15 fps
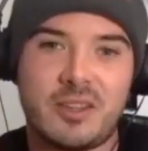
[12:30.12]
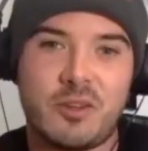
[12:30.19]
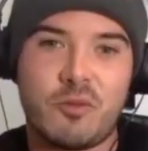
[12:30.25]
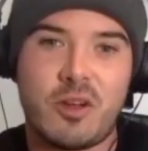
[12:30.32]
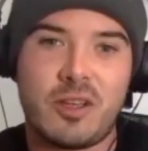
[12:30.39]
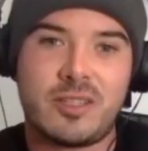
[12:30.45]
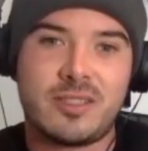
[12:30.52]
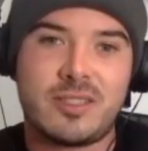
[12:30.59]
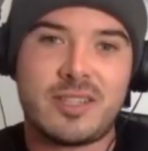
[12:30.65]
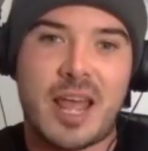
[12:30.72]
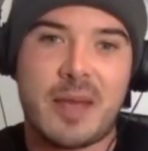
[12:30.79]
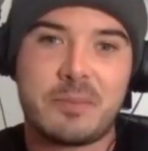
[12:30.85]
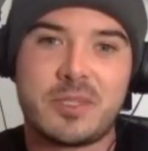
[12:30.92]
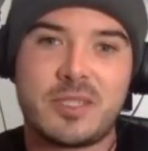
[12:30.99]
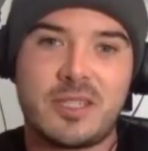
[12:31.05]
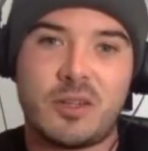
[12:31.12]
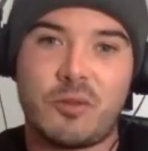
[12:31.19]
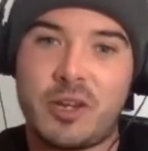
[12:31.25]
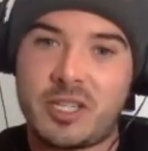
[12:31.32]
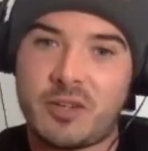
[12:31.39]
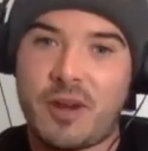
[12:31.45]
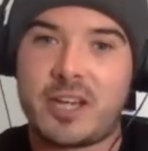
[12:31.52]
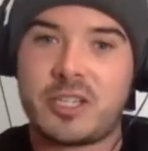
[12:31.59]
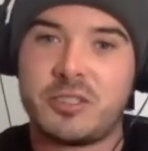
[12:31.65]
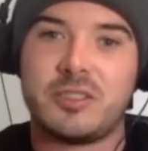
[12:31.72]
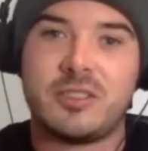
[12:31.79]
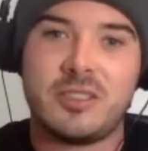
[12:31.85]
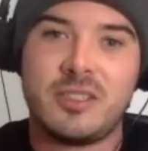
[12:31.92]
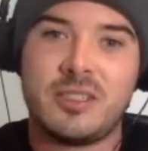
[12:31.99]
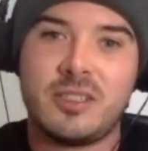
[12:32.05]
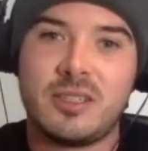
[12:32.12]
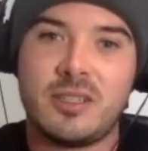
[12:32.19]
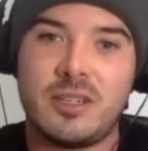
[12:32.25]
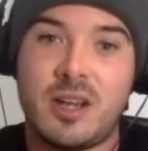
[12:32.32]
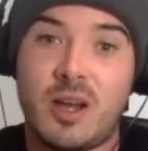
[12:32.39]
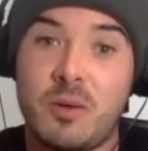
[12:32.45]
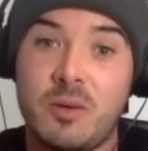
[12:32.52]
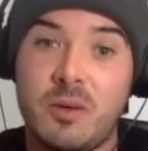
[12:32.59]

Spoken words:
the right steps in the right direction? No.